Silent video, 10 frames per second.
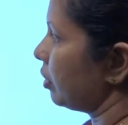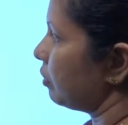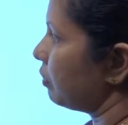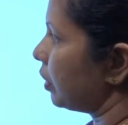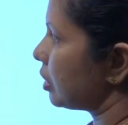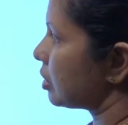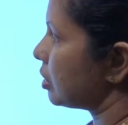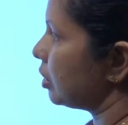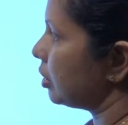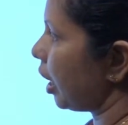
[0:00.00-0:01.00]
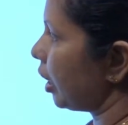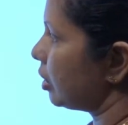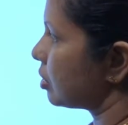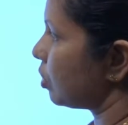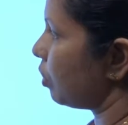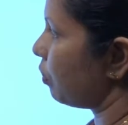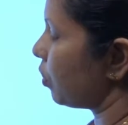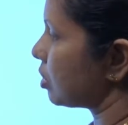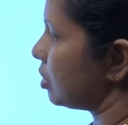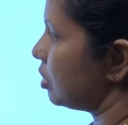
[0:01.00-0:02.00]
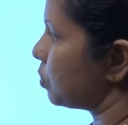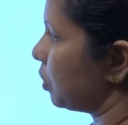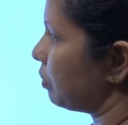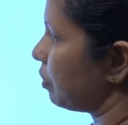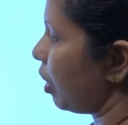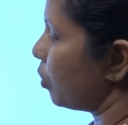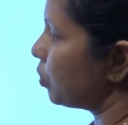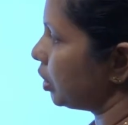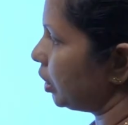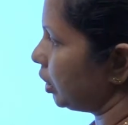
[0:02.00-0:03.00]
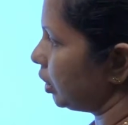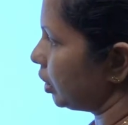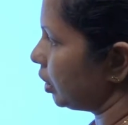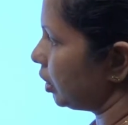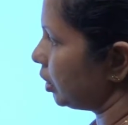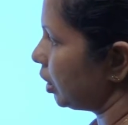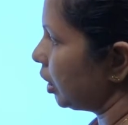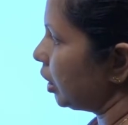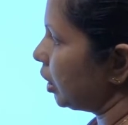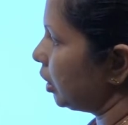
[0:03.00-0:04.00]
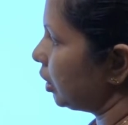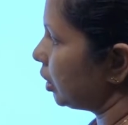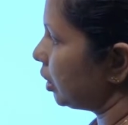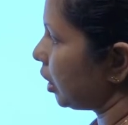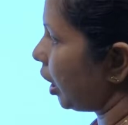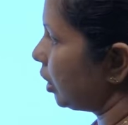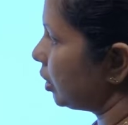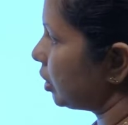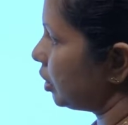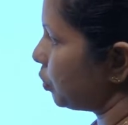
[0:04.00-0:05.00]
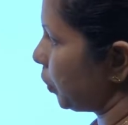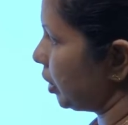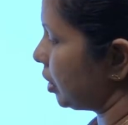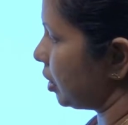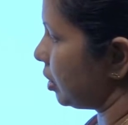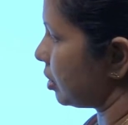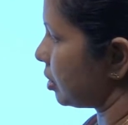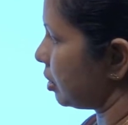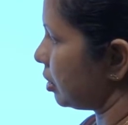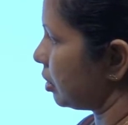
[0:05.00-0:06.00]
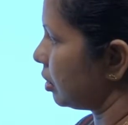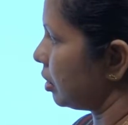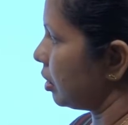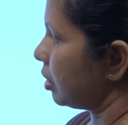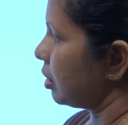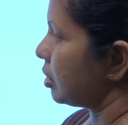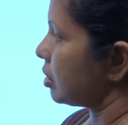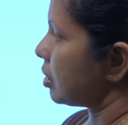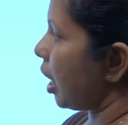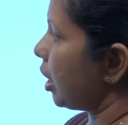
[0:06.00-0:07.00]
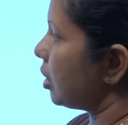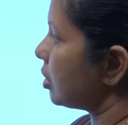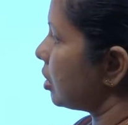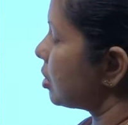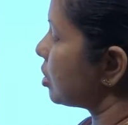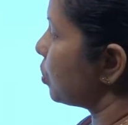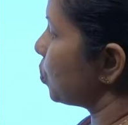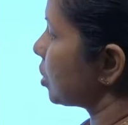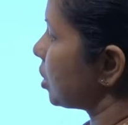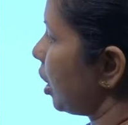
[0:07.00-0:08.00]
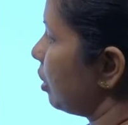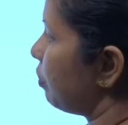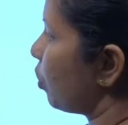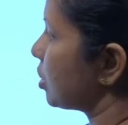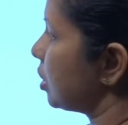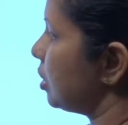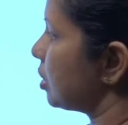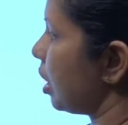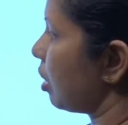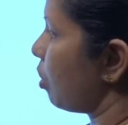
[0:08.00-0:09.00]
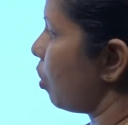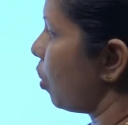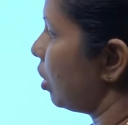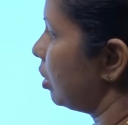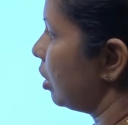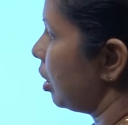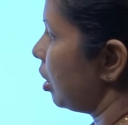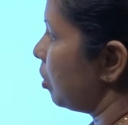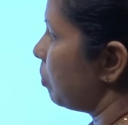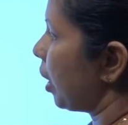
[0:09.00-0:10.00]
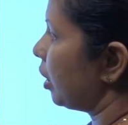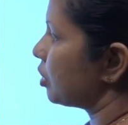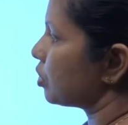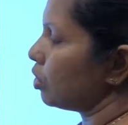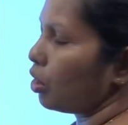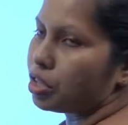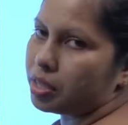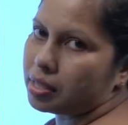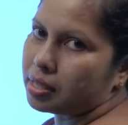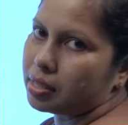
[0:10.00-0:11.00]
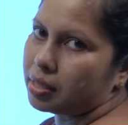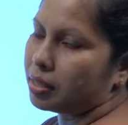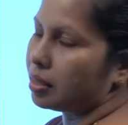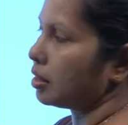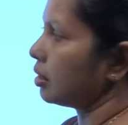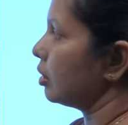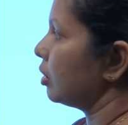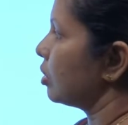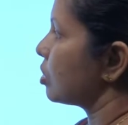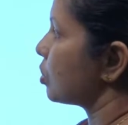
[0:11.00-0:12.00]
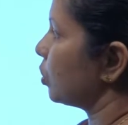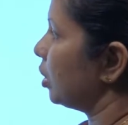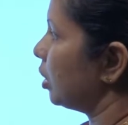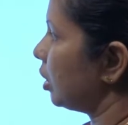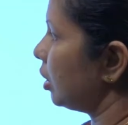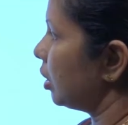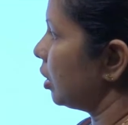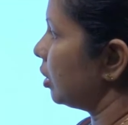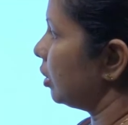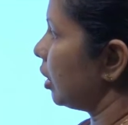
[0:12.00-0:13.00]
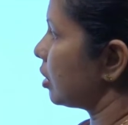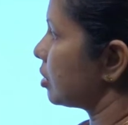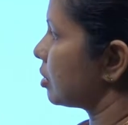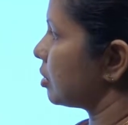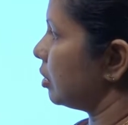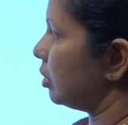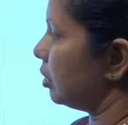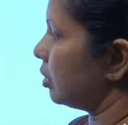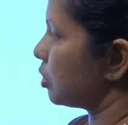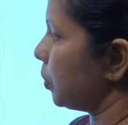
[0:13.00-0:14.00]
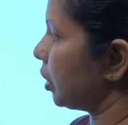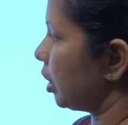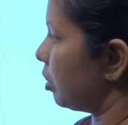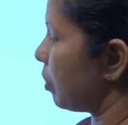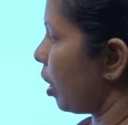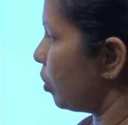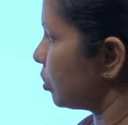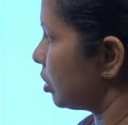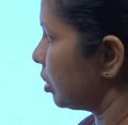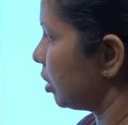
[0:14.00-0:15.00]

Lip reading: First, dinosaur fossils were found in England in the 1920s. Scientists who study fossils are called paleontologists. So, here they are speaking about